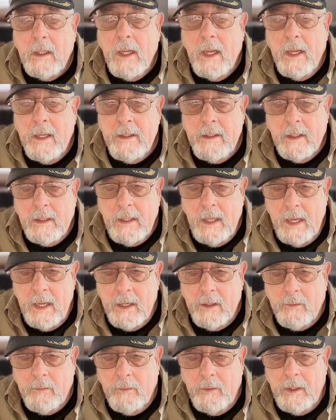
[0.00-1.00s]
on the
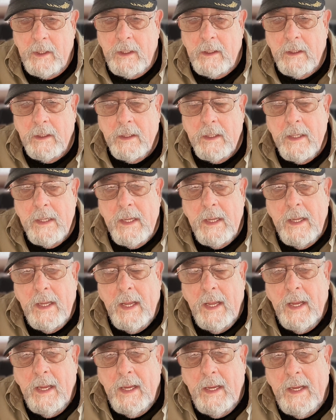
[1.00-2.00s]
concrete.
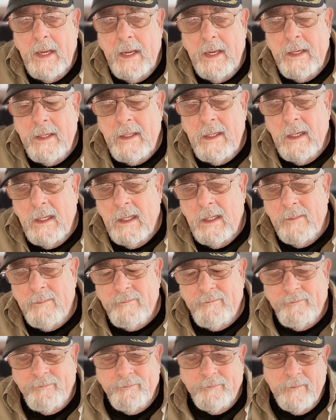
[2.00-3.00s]
And
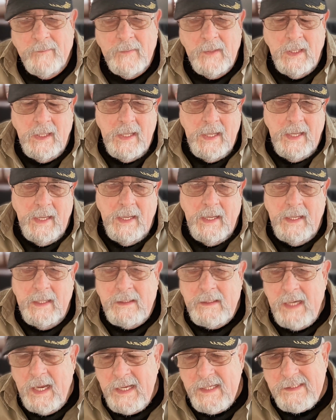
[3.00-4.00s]

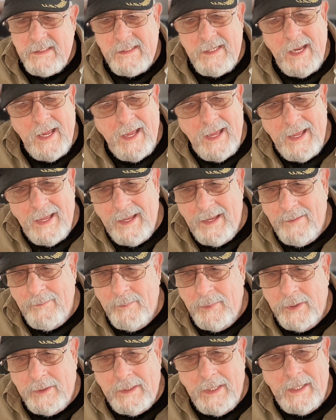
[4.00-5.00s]
it takes time,
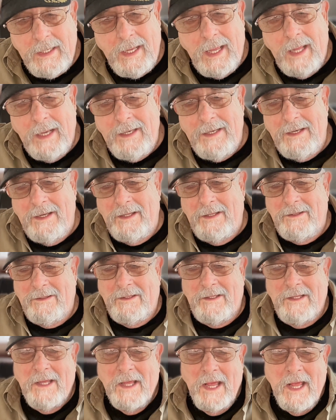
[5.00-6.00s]
but they got
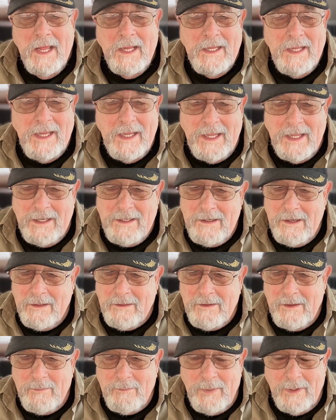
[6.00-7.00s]
they got
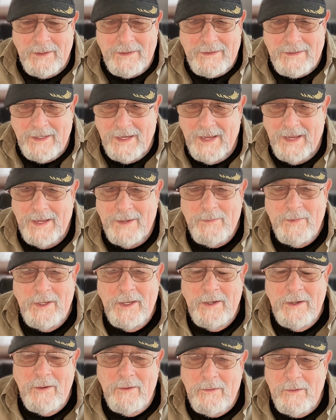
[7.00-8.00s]
nothing but time,
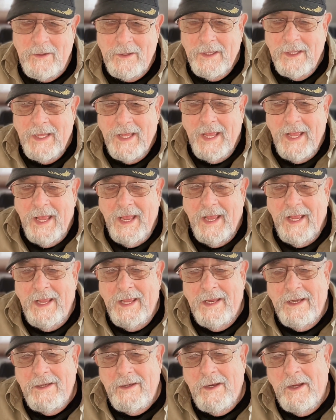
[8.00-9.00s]
you know.
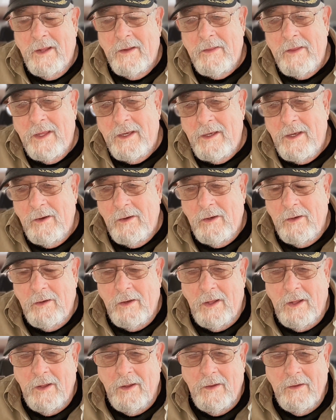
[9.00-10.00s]
And then
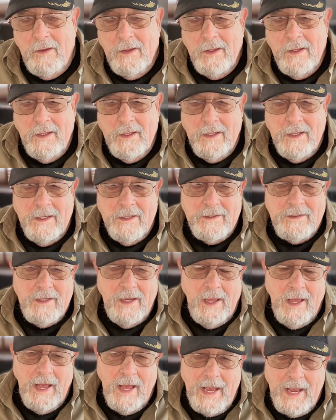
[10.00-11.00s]
they'll to
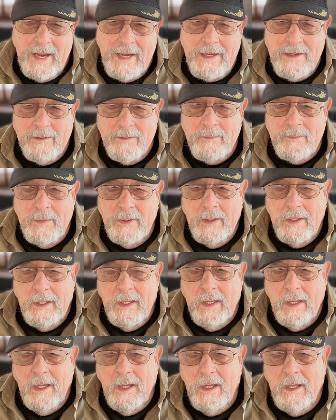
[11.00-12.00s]
hide them,
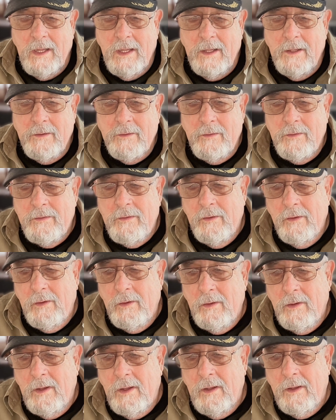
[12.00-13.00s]

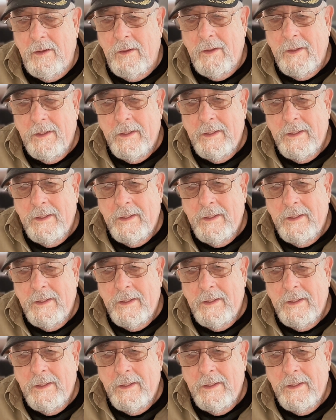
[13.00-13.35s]
they'll